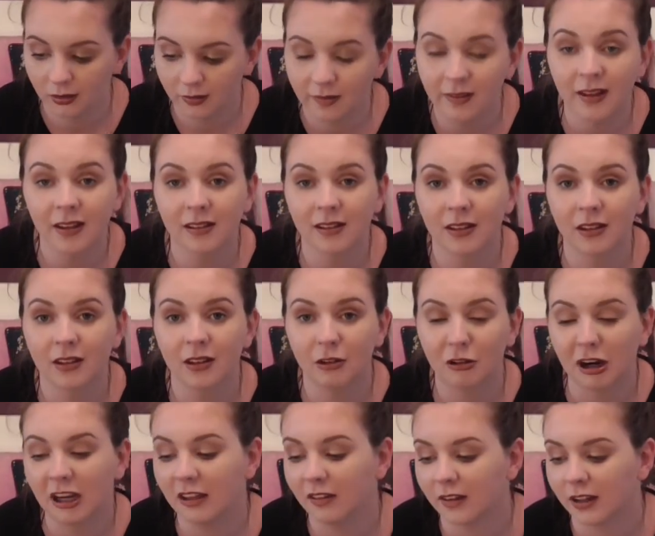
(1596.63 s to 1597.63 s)
these are
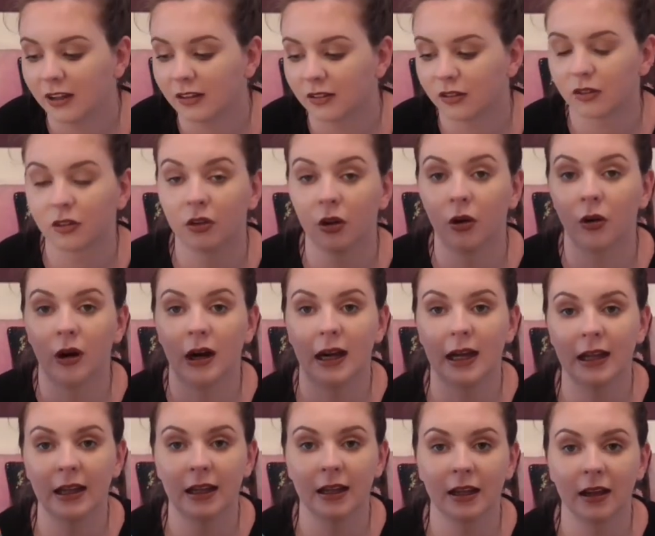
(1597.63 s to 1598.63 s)
great things. So
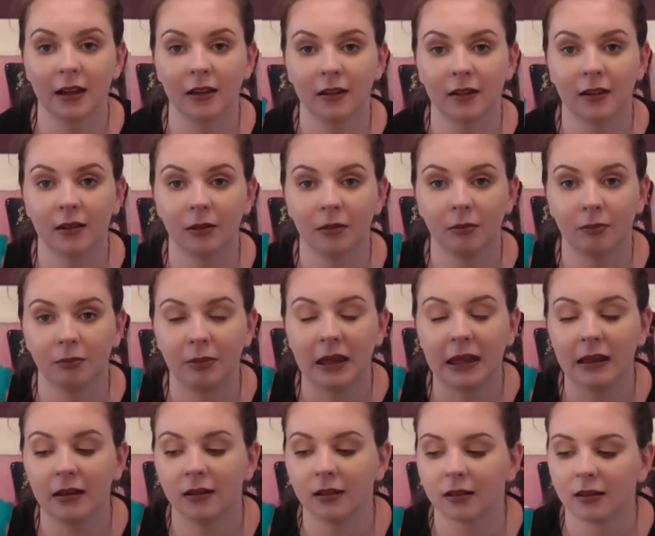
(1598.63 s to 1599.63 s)
I like
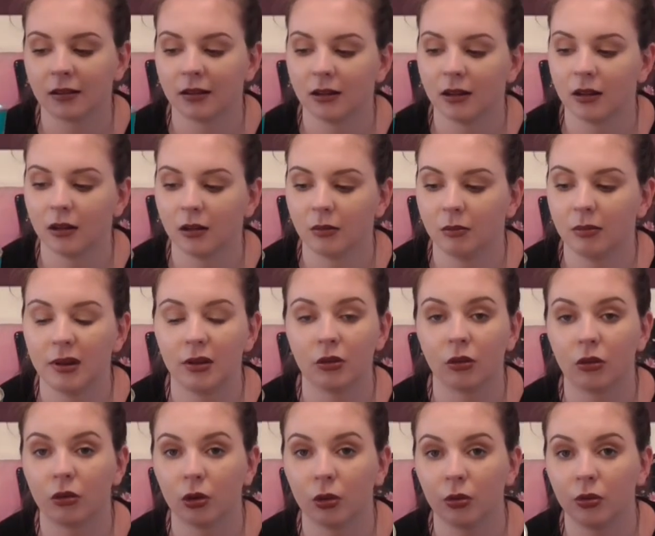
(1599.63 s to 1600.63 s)
beans
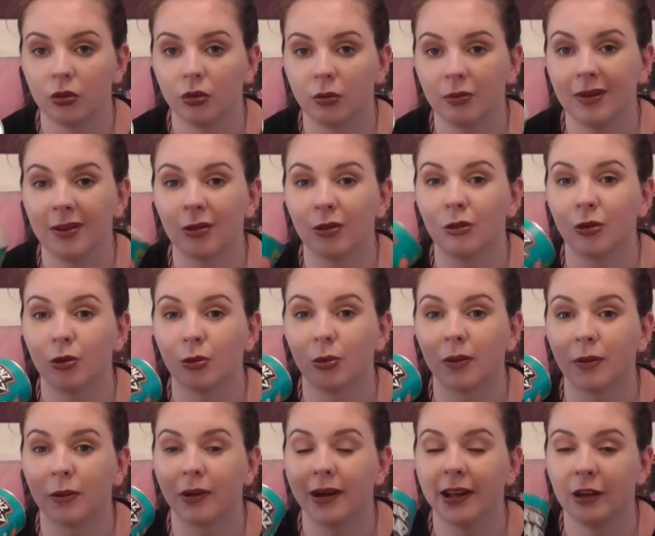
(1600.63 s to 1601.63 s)
on toast
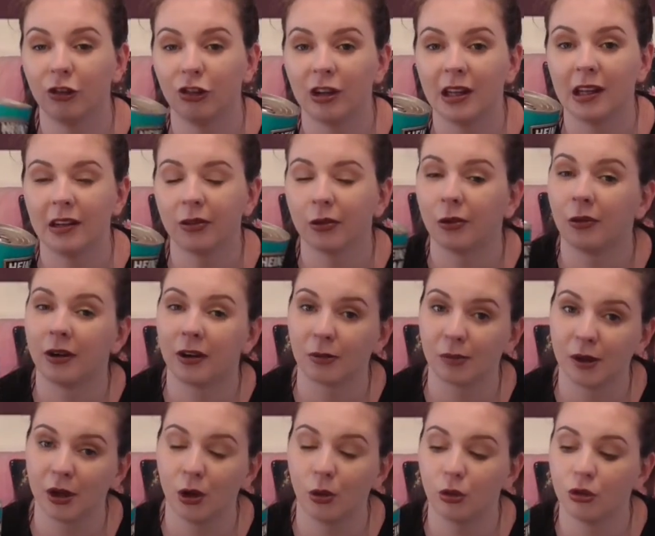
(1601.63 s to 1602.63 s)
with grated cheese, or as
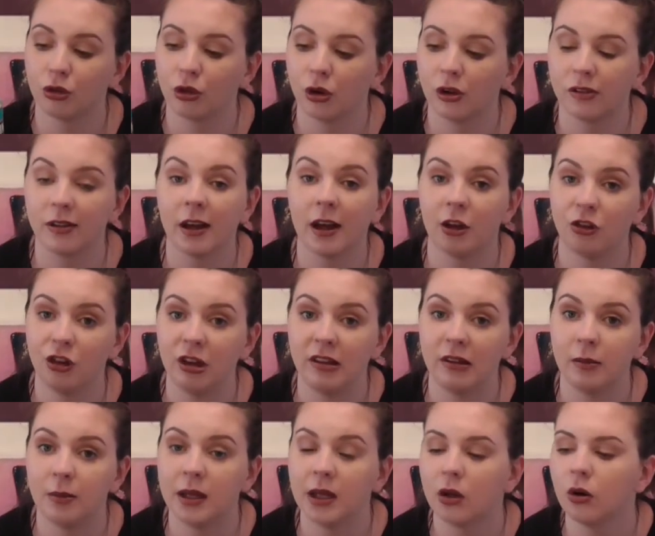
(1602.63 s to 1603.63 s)
my coach calls it, a
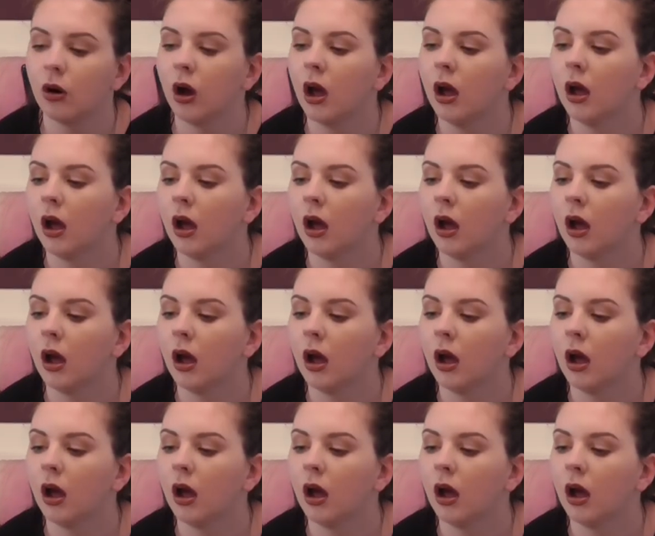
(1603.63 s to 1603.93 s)
cheesy beano.